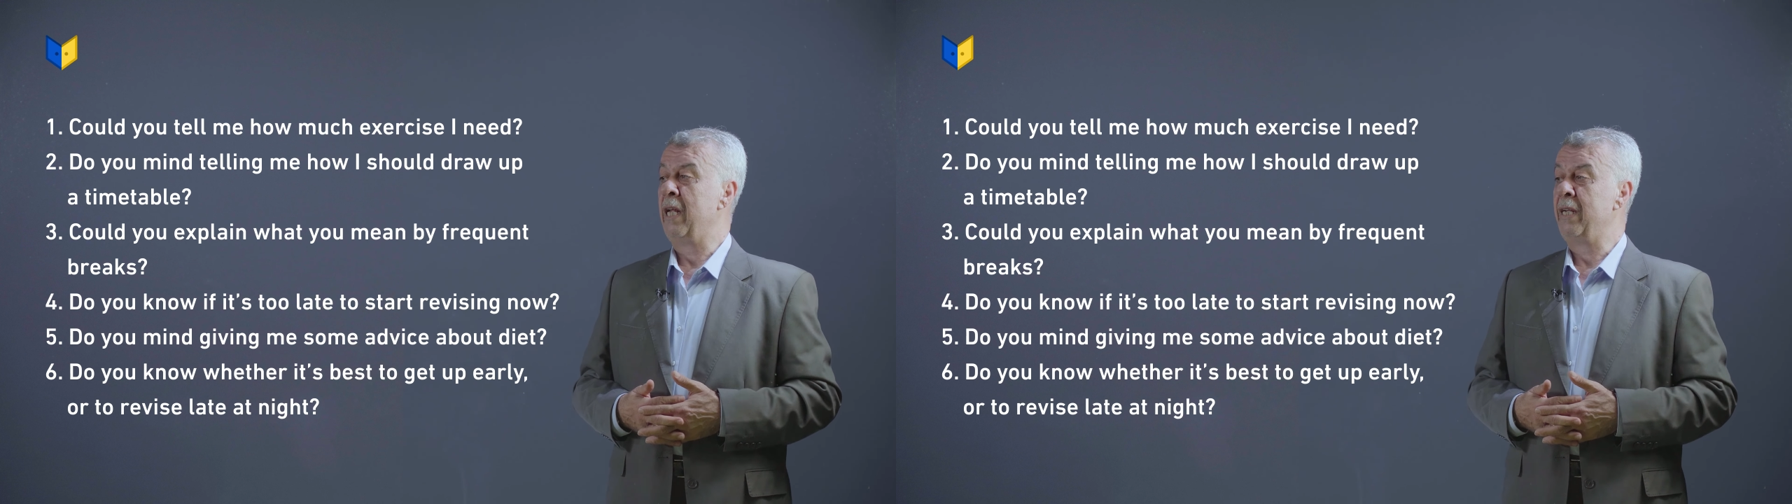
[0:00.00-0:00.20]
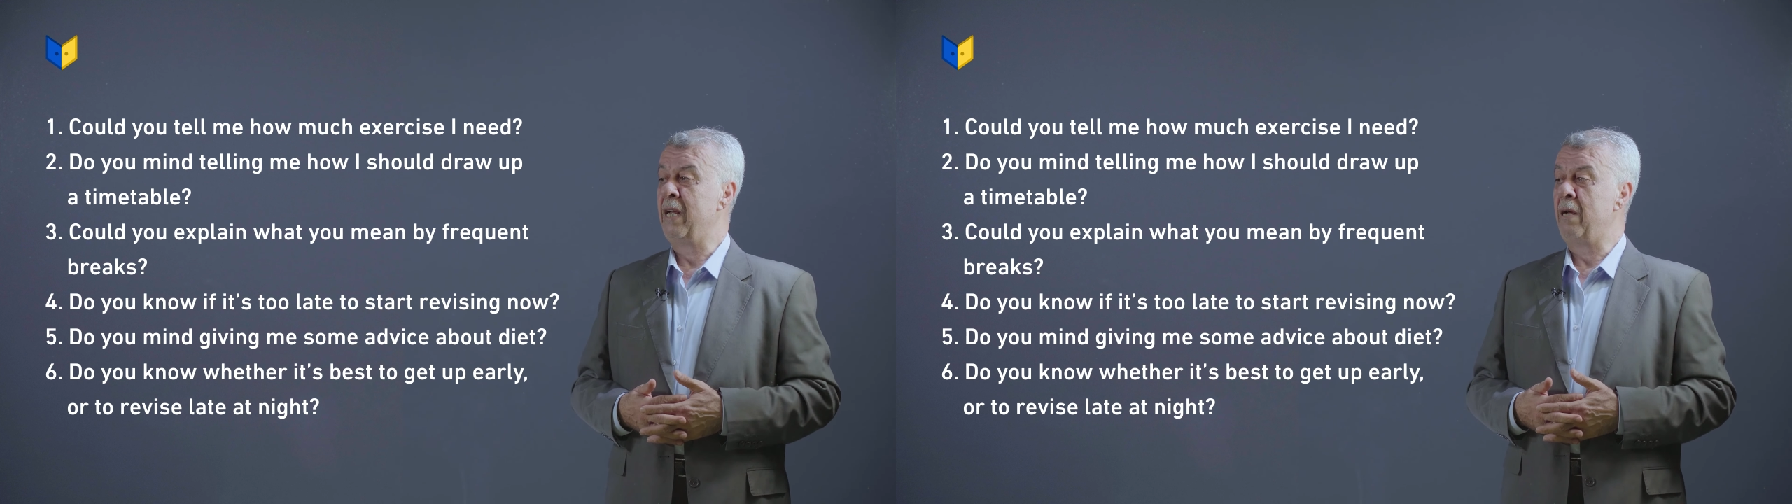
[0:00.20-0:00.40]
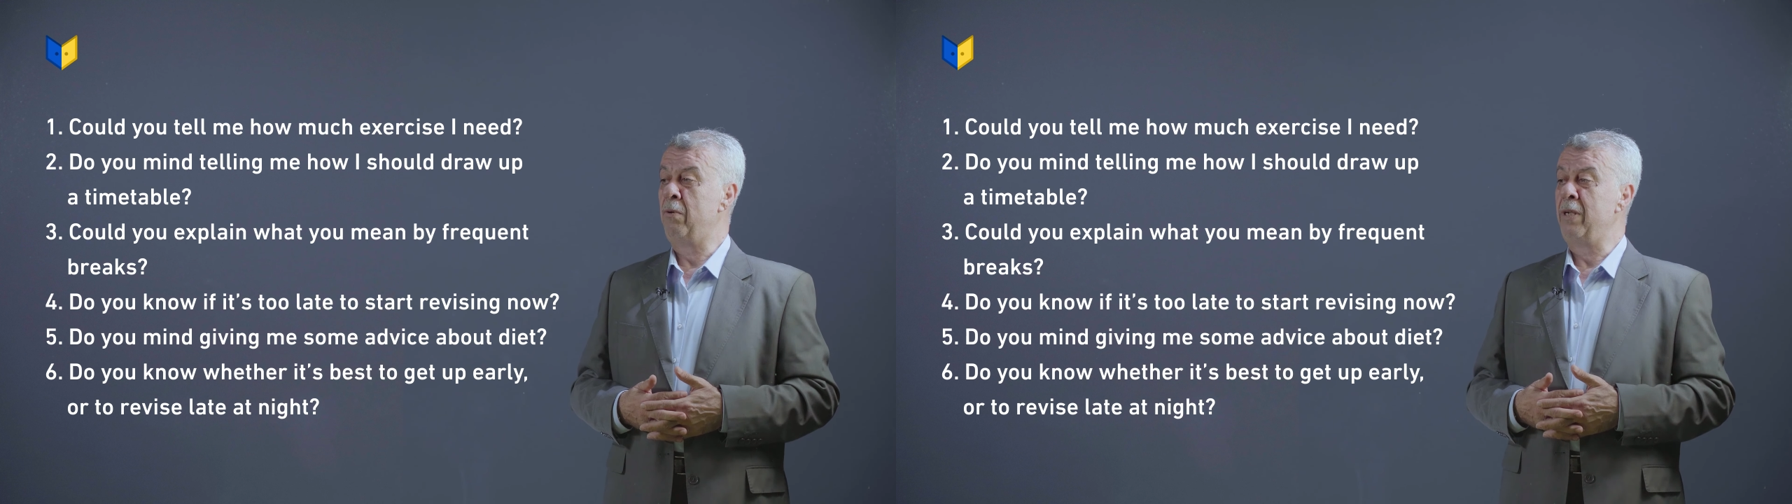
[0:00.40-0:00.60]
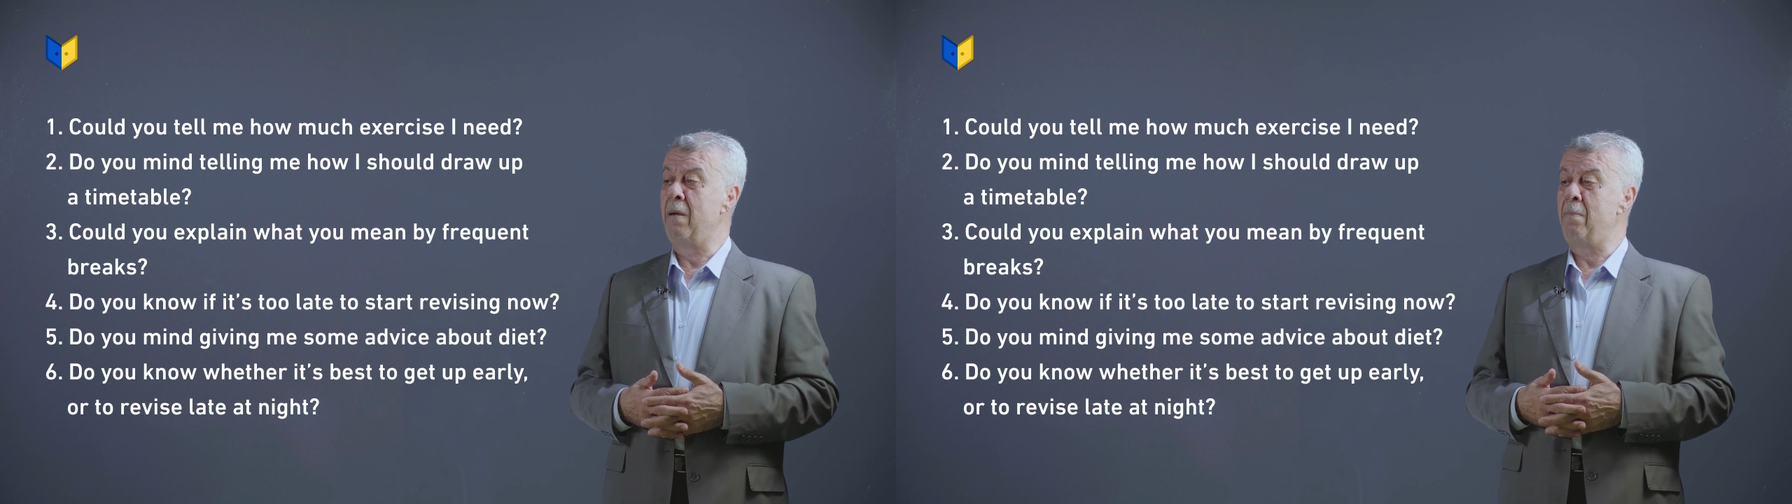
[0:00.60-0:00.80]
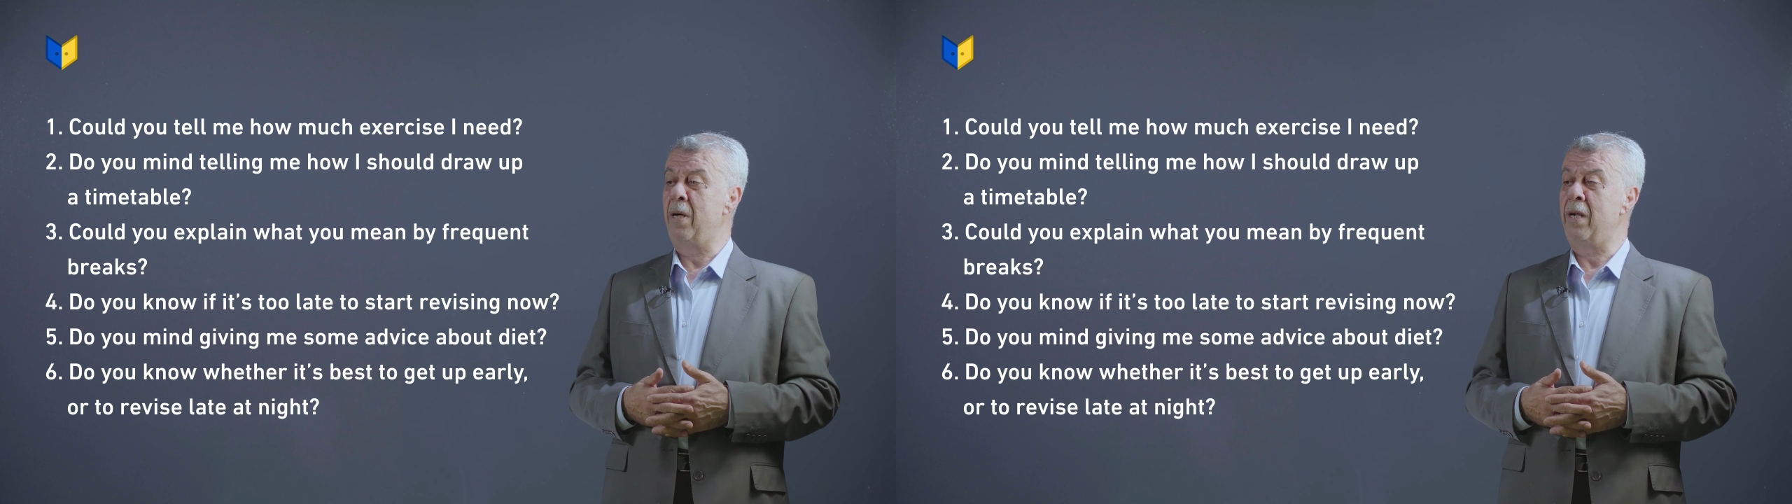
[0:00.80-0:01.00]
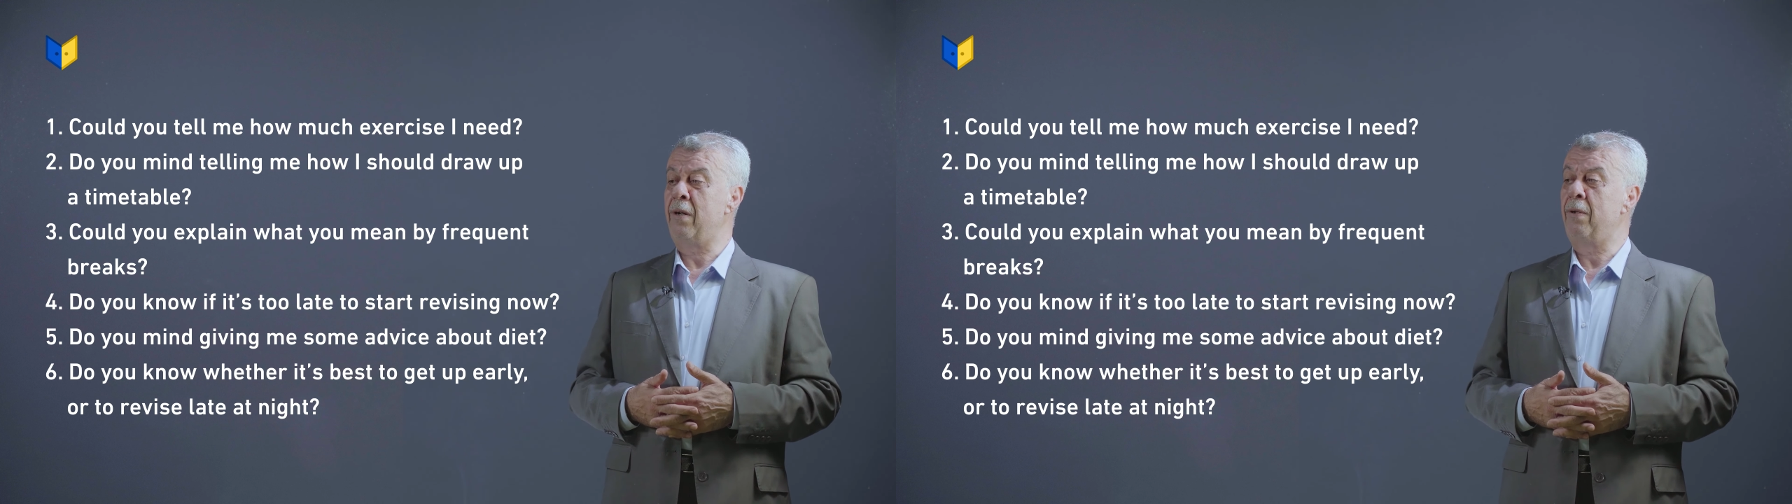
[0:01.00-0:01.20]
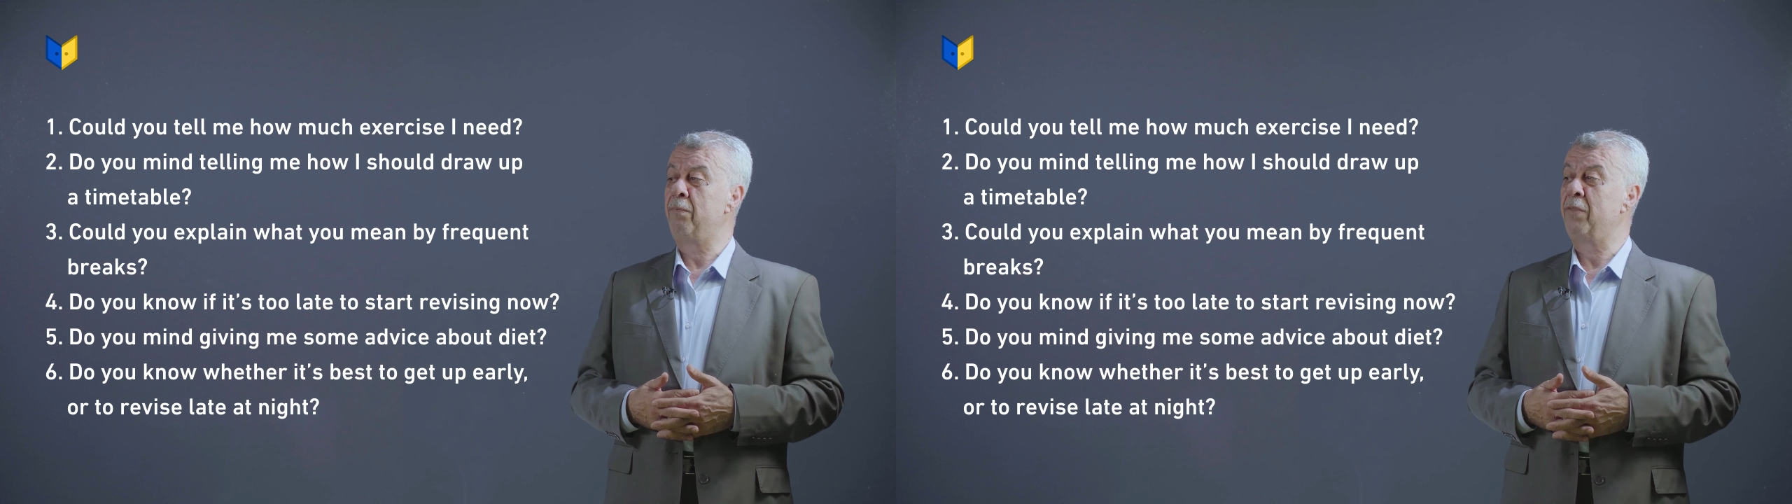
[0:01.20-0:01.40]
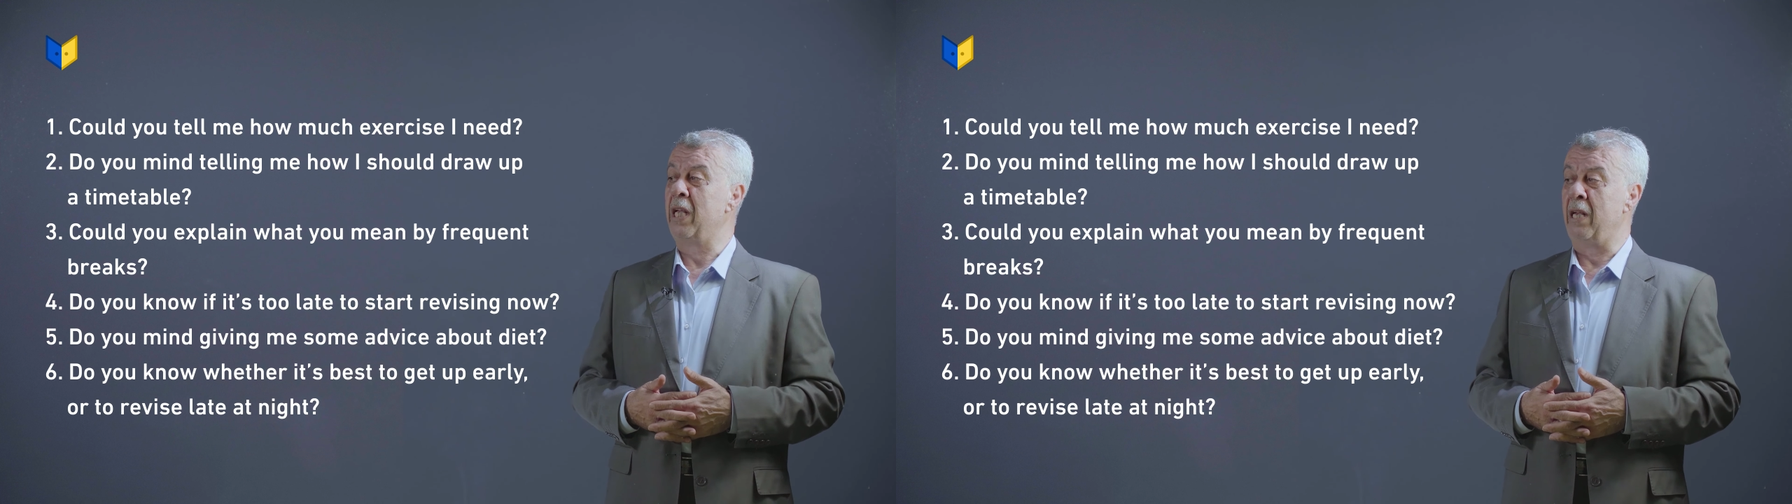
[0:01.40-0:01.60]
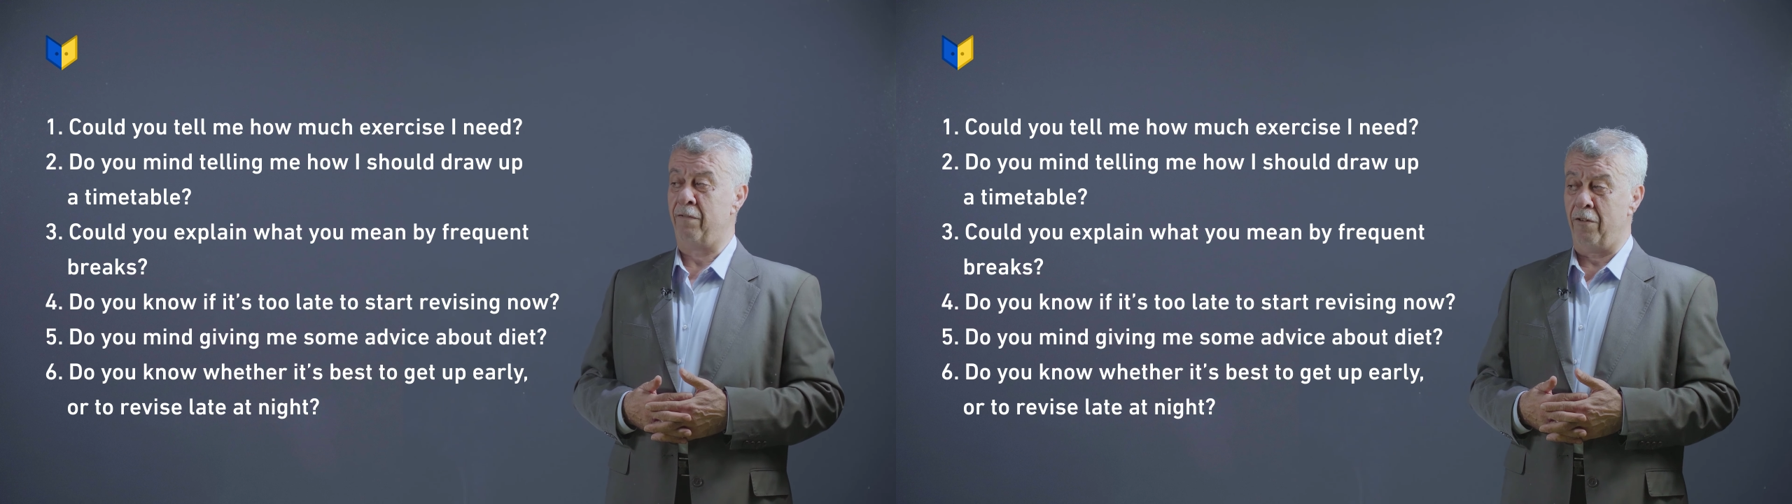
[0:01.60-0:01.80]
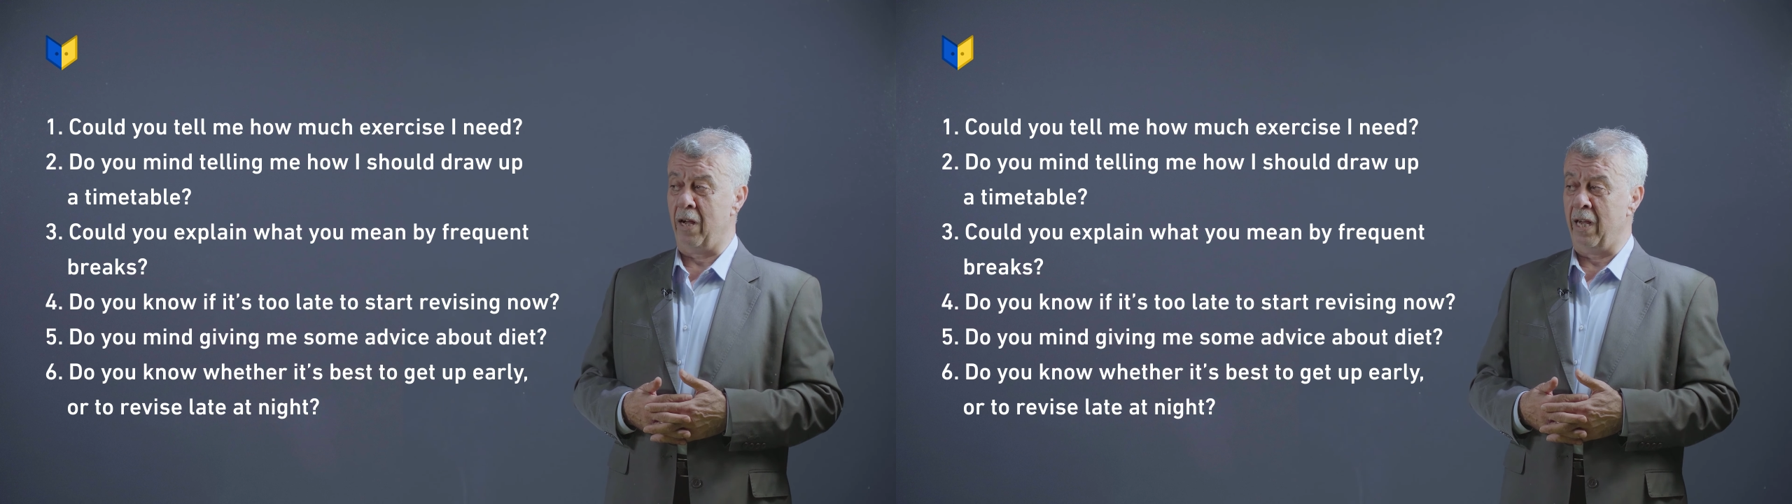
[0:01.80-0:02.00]
Now, number
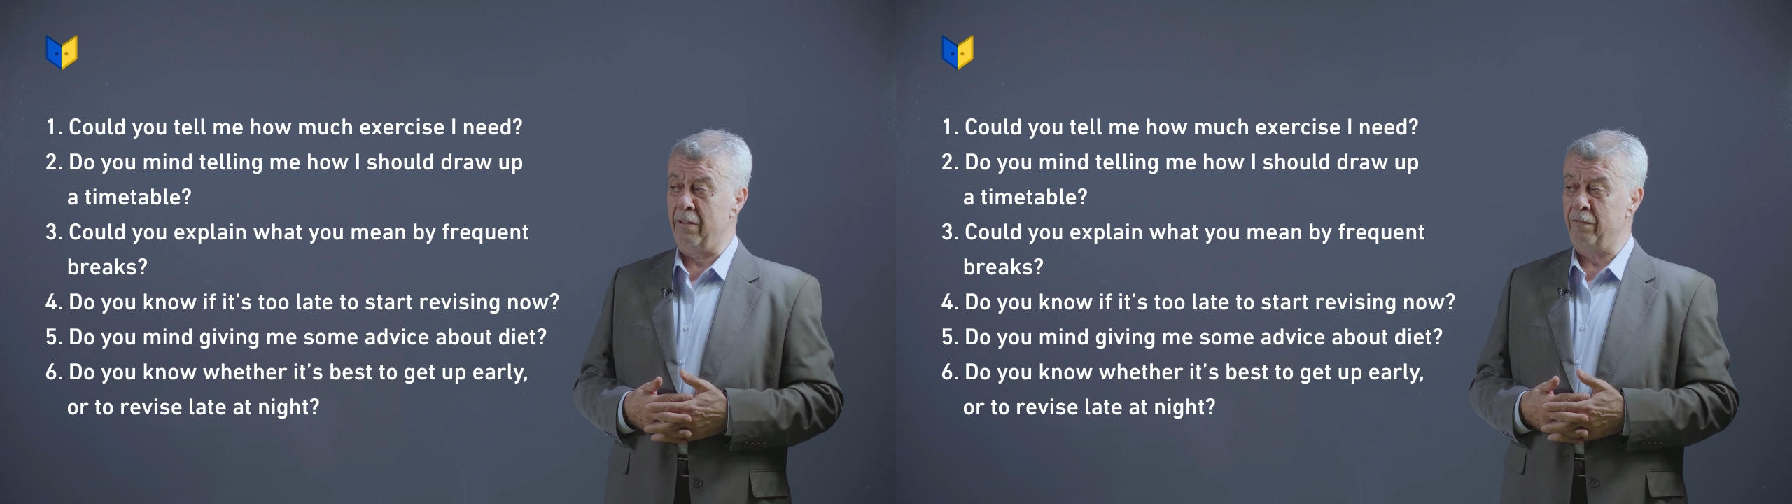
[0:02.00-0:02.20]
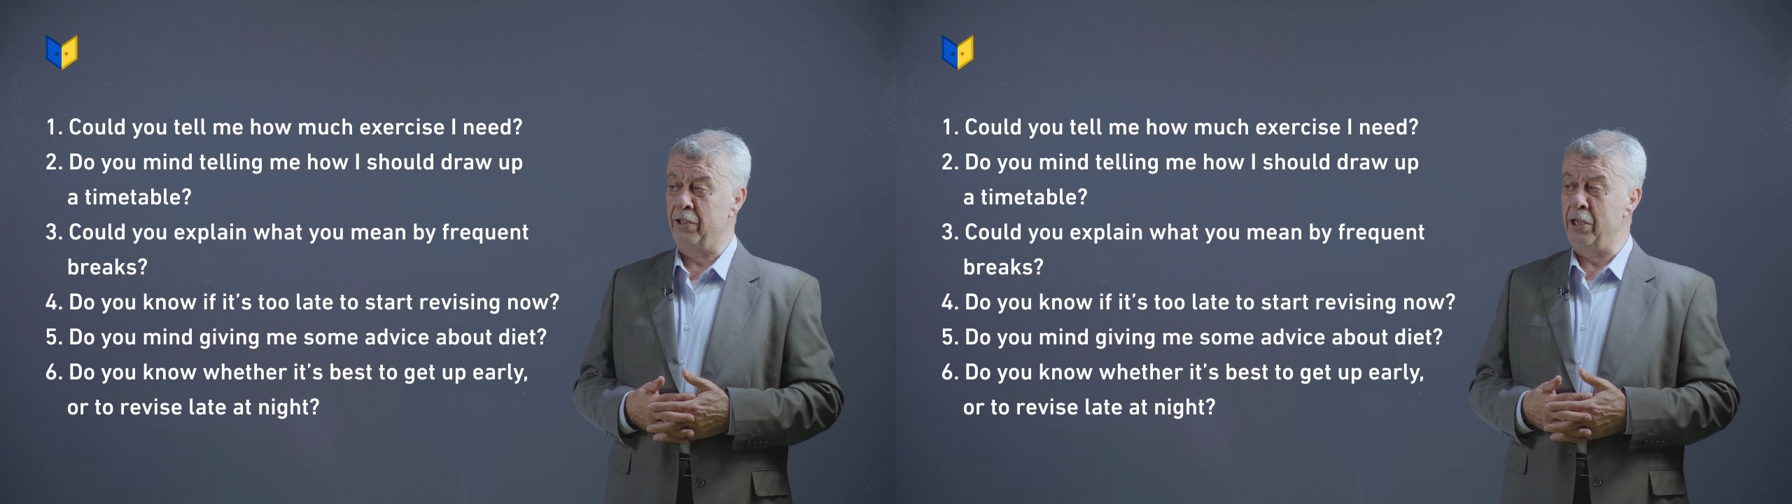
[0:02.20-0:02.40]
5.